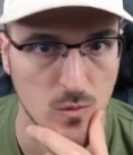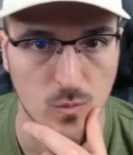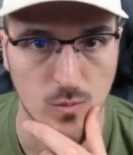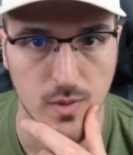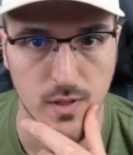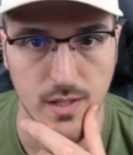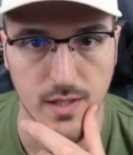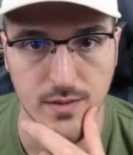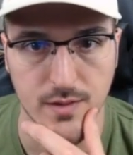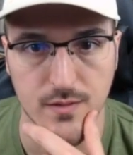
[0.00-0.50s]

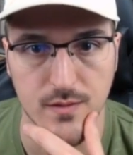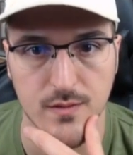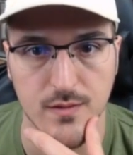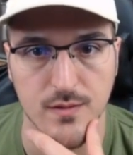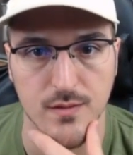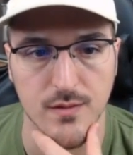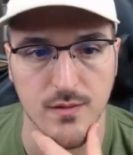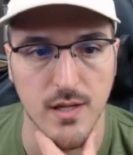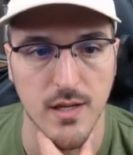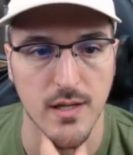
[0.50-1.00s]

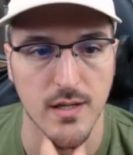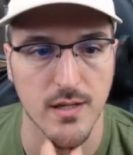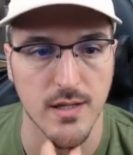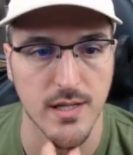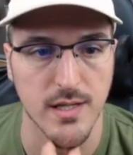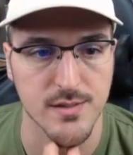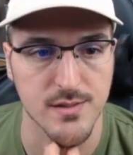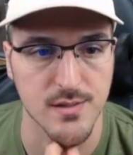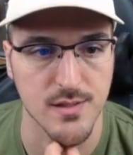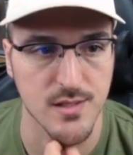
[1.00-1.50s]
But yeah,
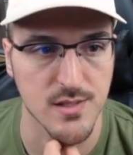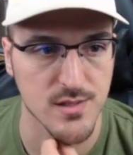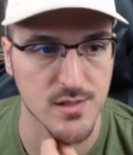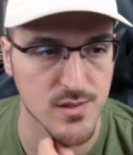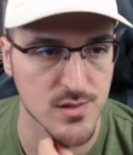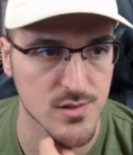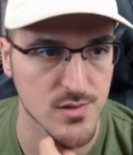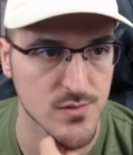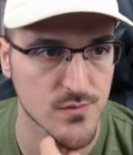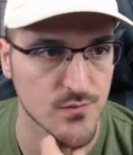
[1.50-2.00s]
as
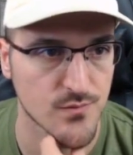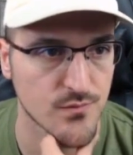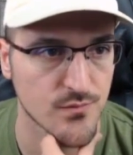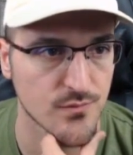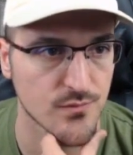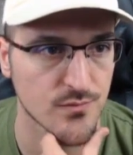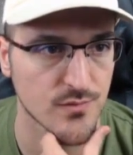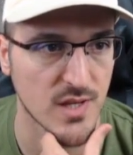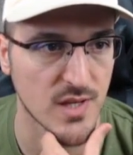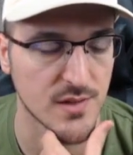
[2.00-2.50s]
is,
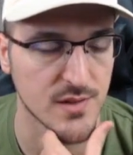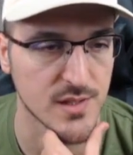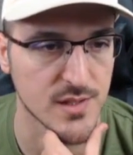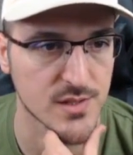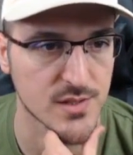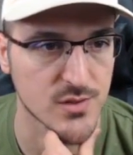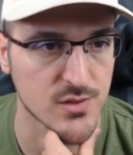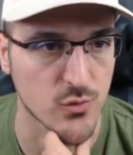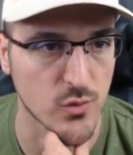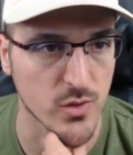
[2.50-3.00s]
man,
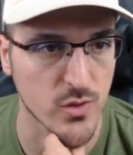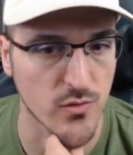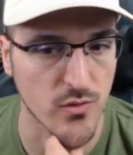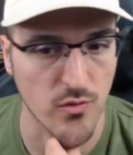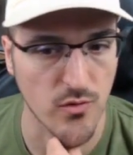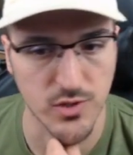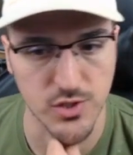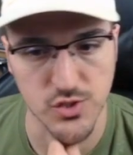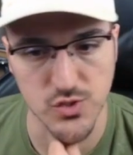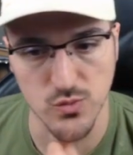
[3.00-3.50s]
this Ray of
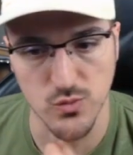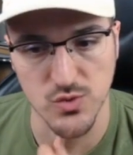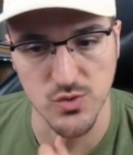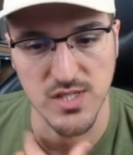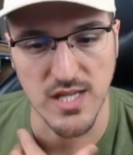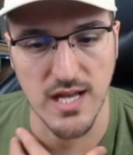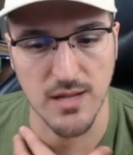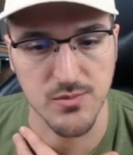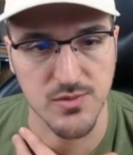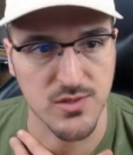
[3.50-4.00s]
Revelation
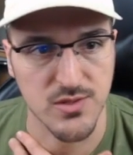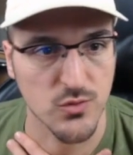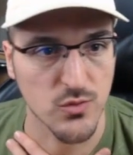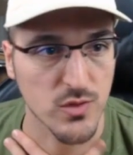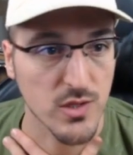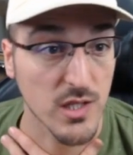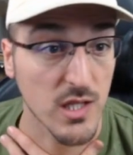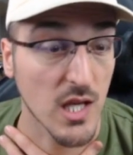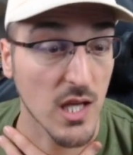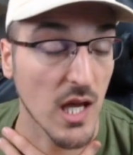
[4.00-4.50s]
was
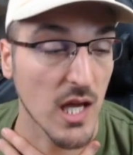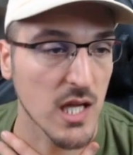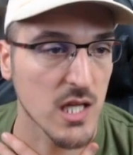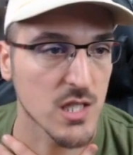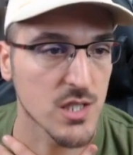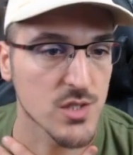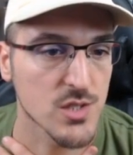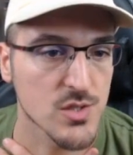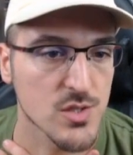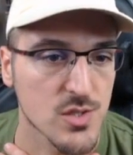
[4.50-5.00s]
absolutely
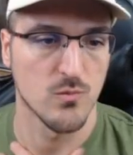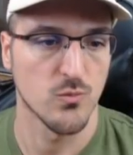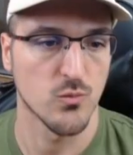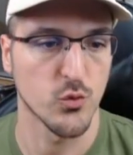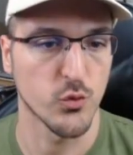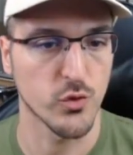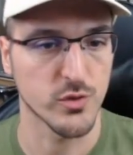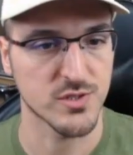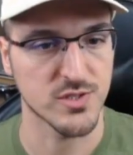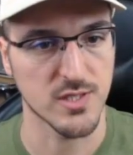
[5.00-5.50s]
heinous,
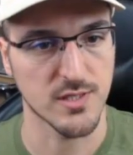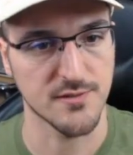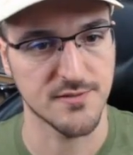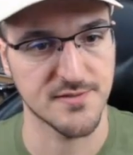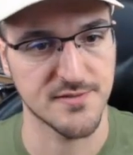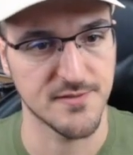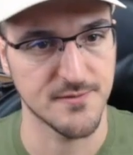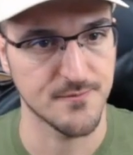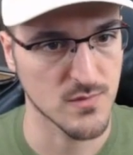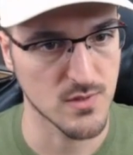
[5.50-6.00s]
brutal
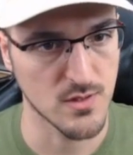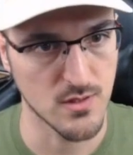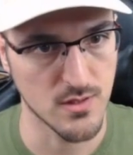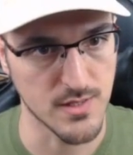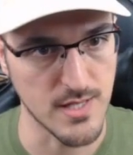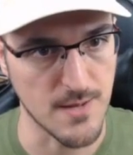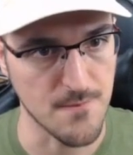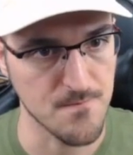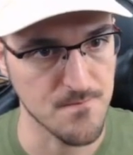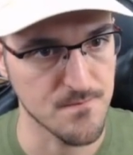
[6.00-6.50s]
stuff.
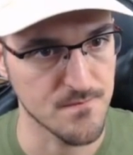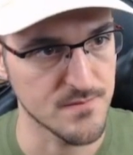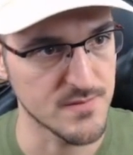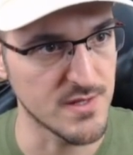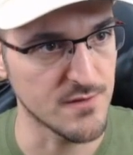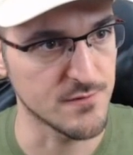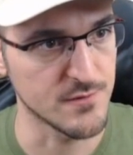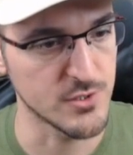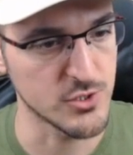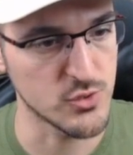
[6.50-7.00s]
Yeah,
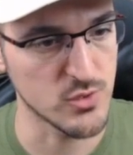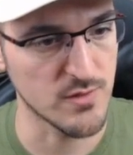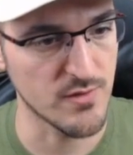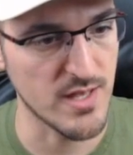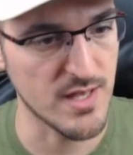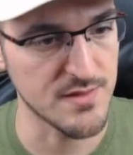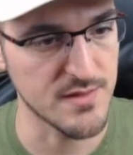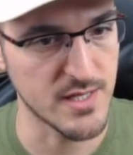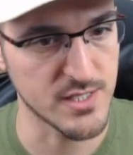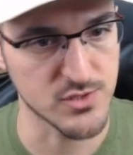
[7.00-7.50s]
definitely should have
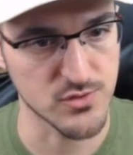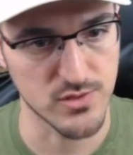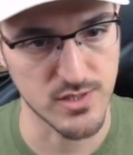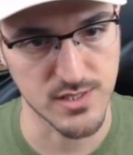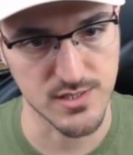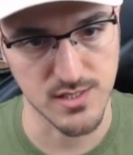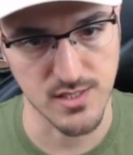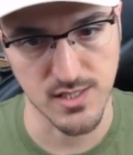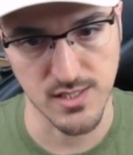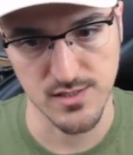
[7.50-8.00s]
had
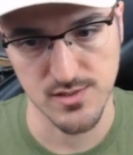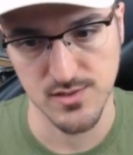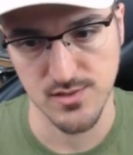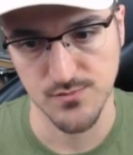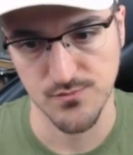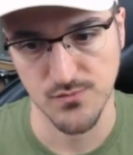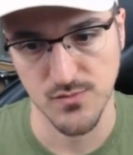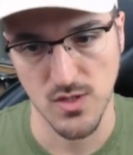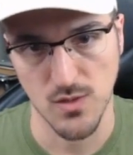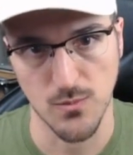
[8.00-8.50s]
Naturalize, I guess.
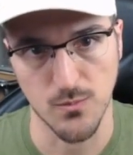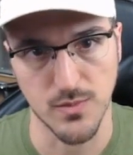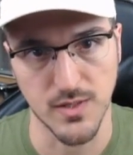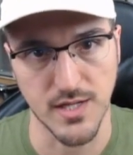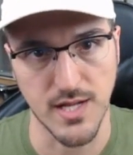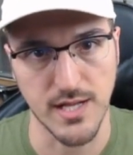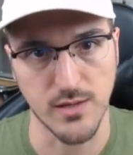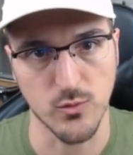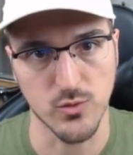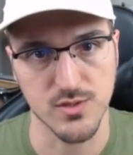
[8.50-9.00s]

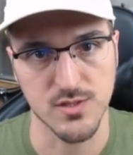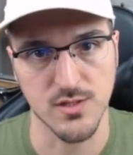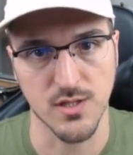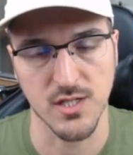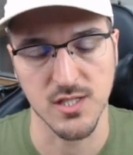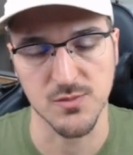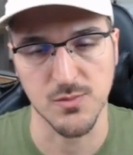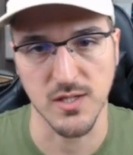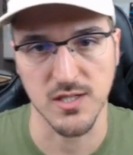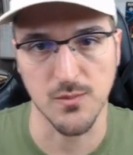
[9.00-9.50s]
But I was not
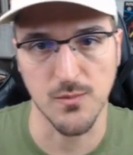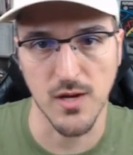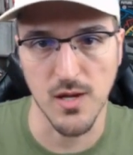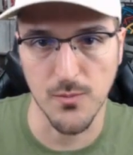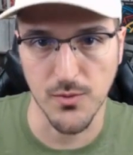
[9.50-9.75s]
expecting my